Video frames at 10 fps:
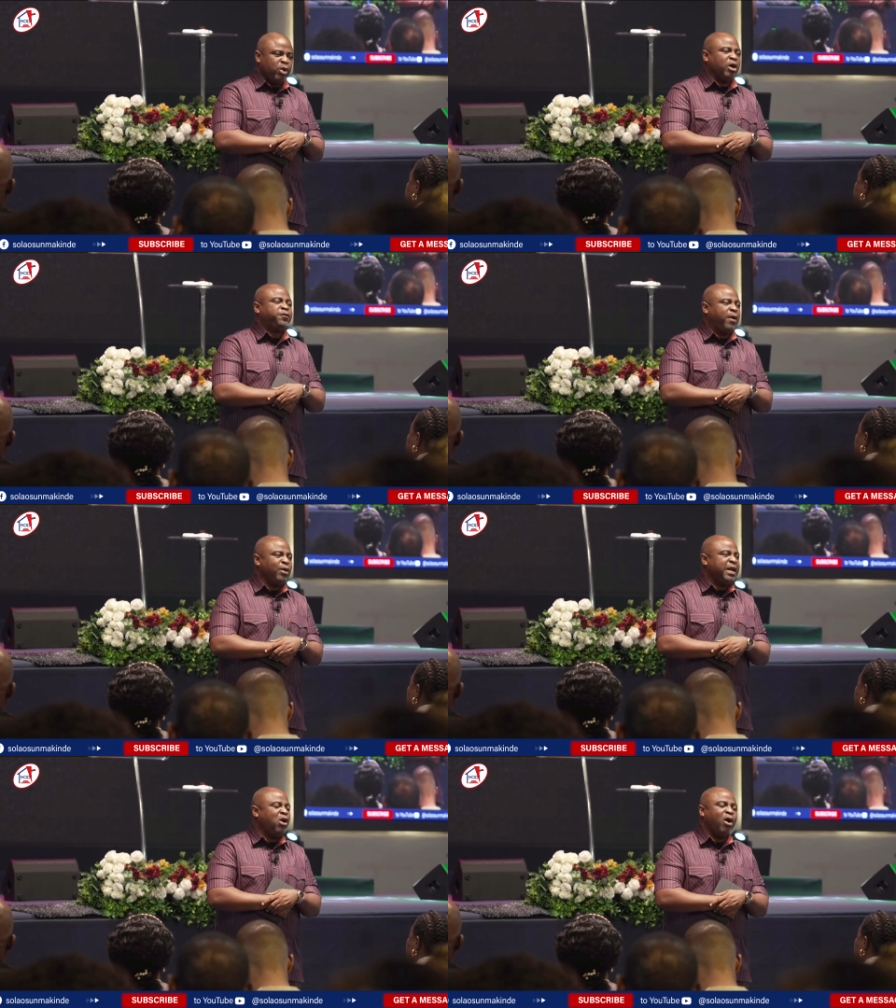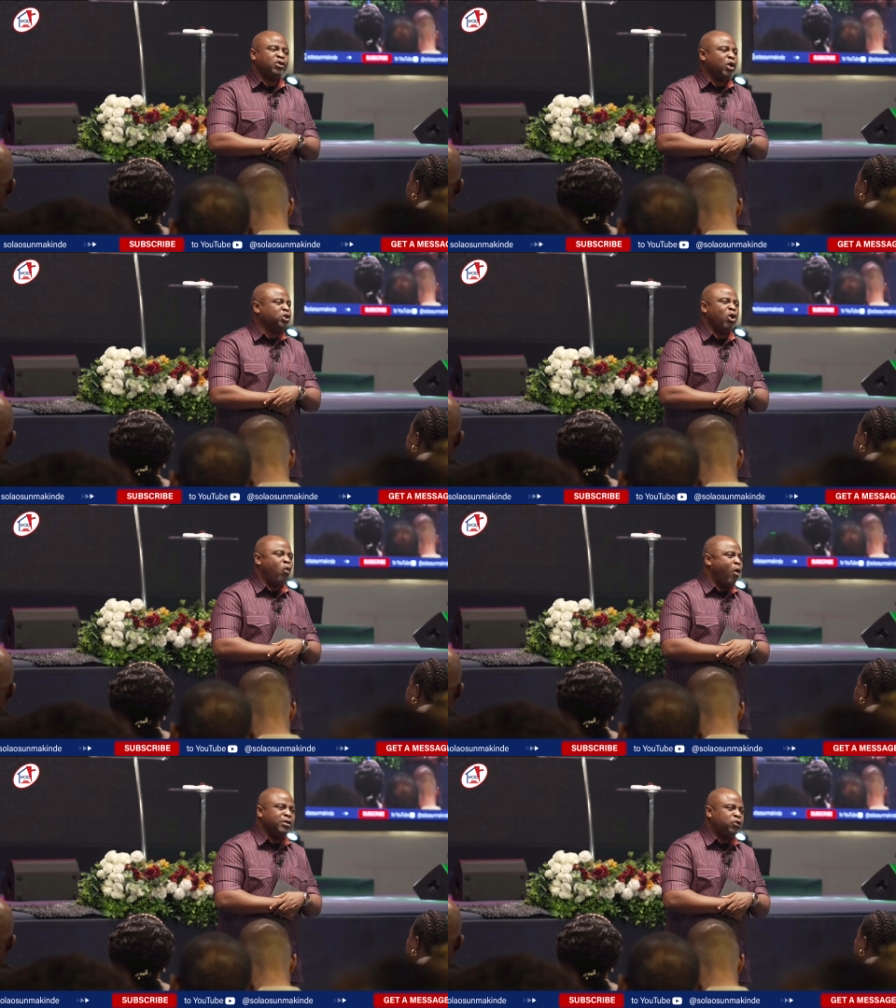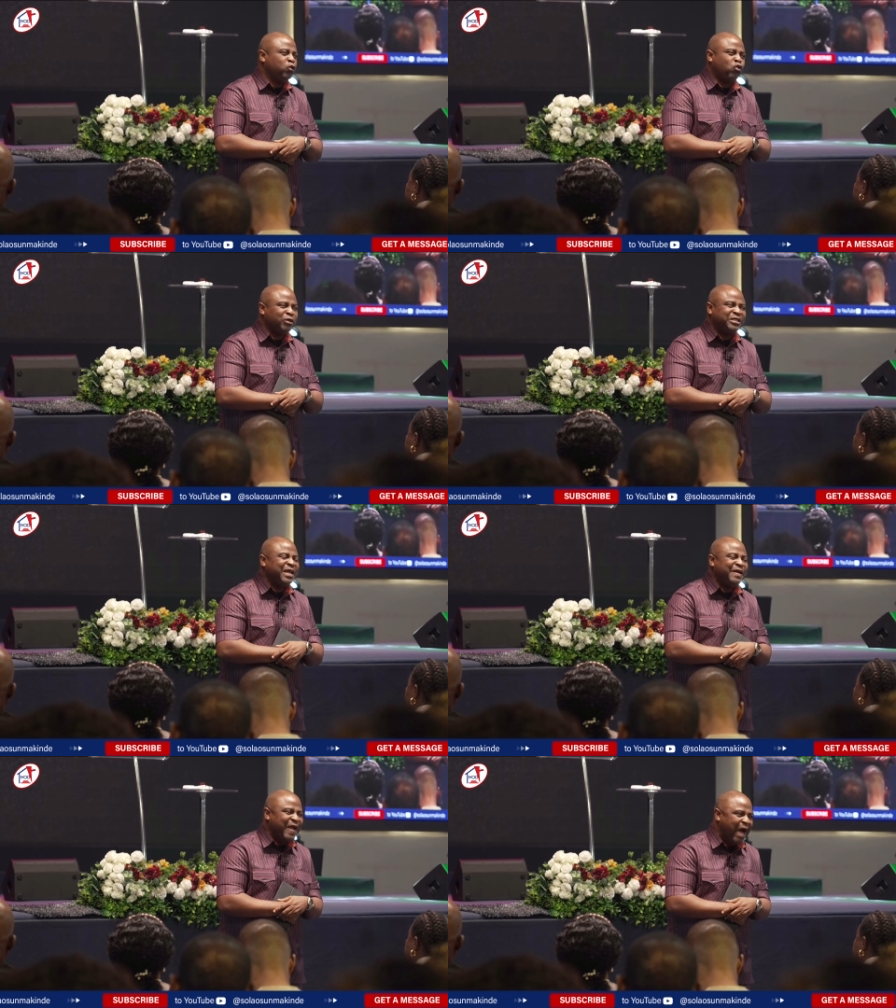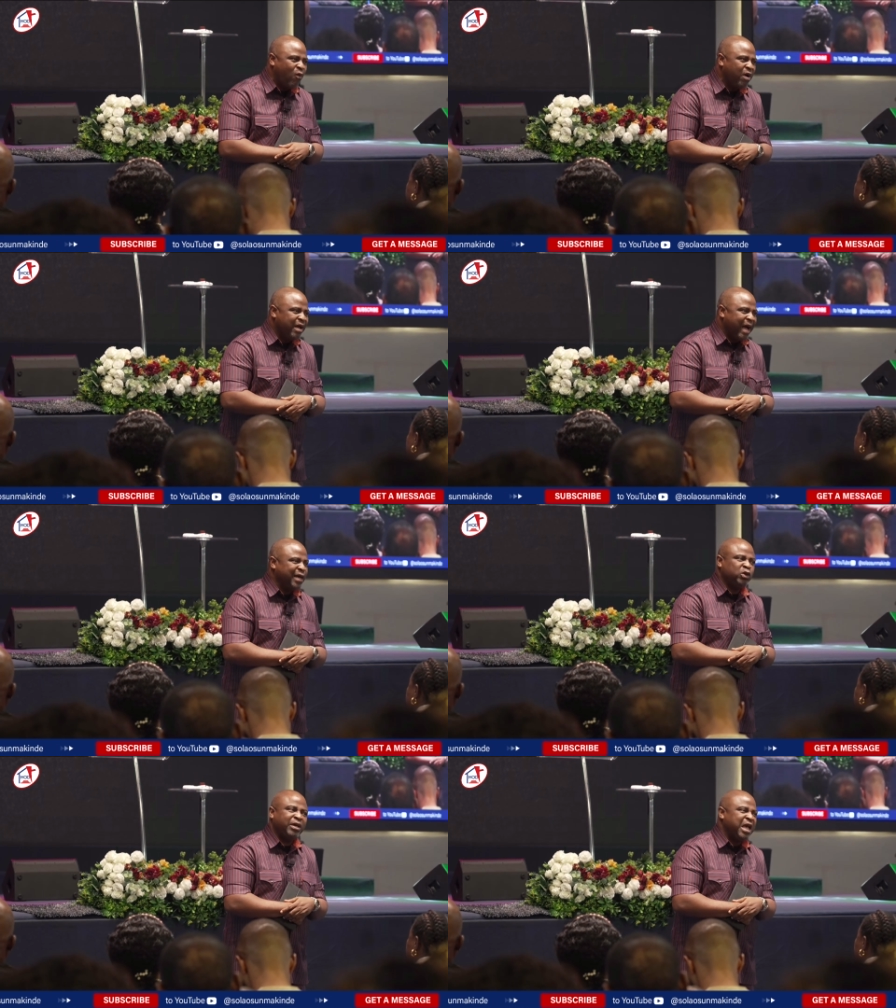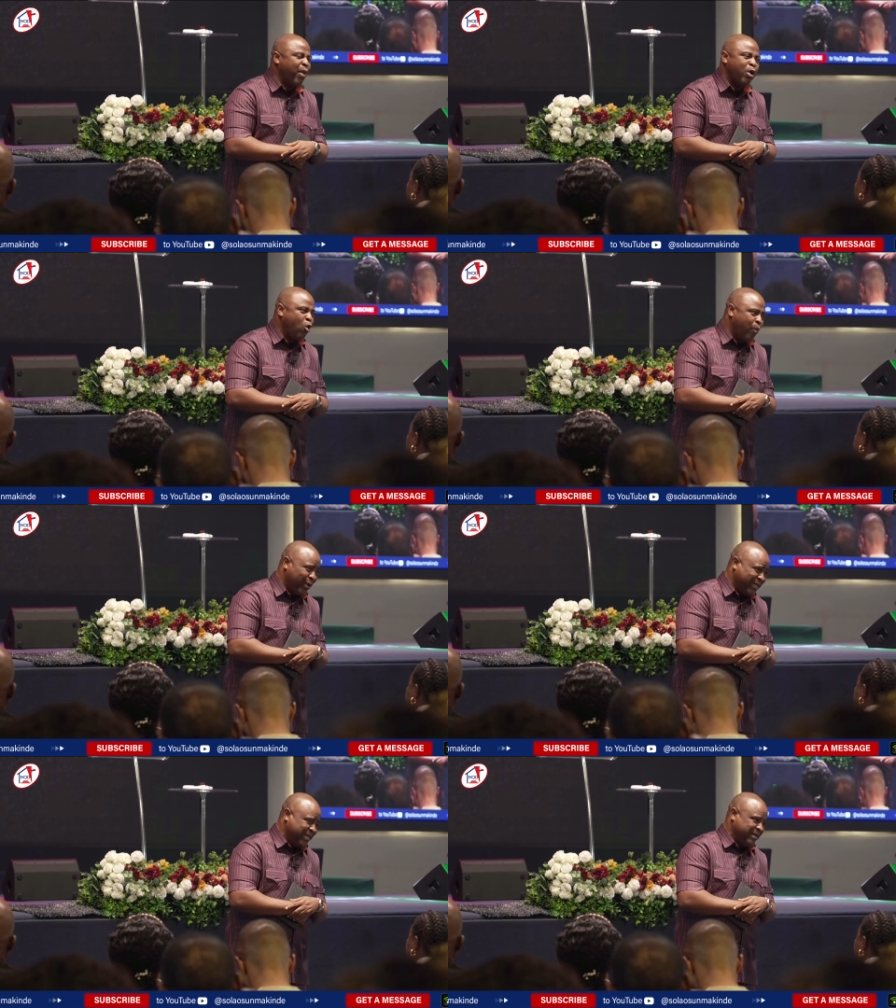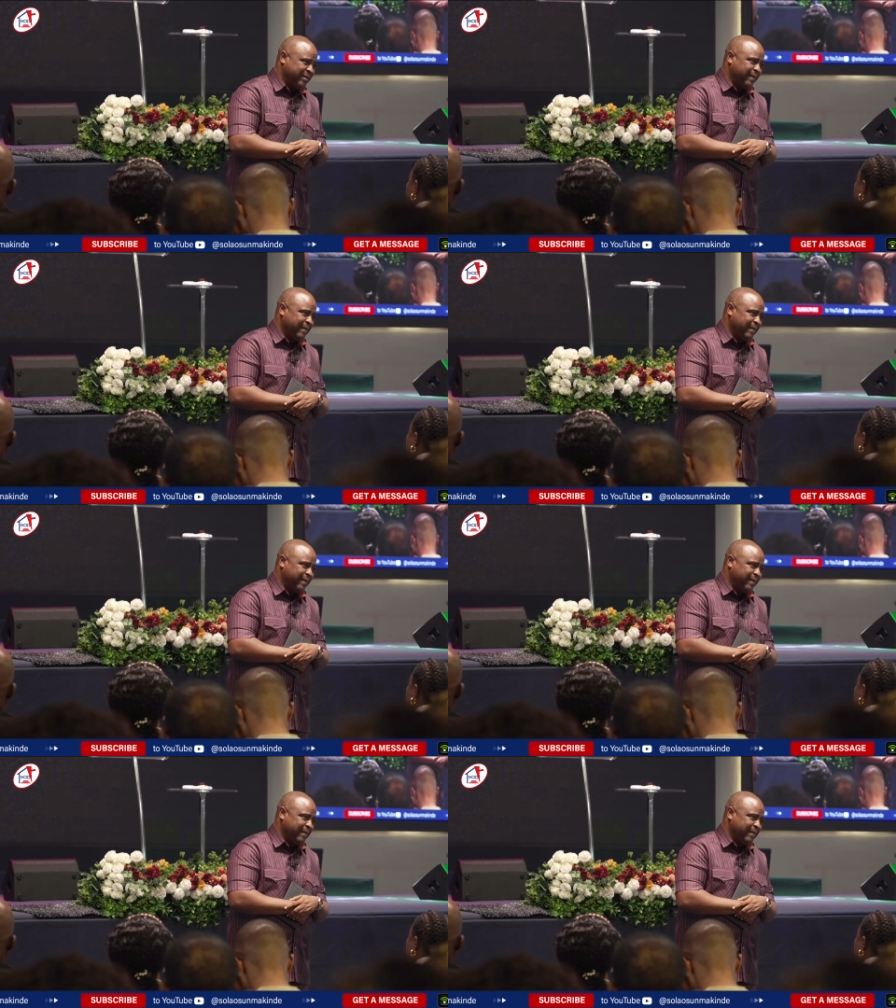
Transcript: Because for you, the Lord does not want you to sit down and talk about nobody.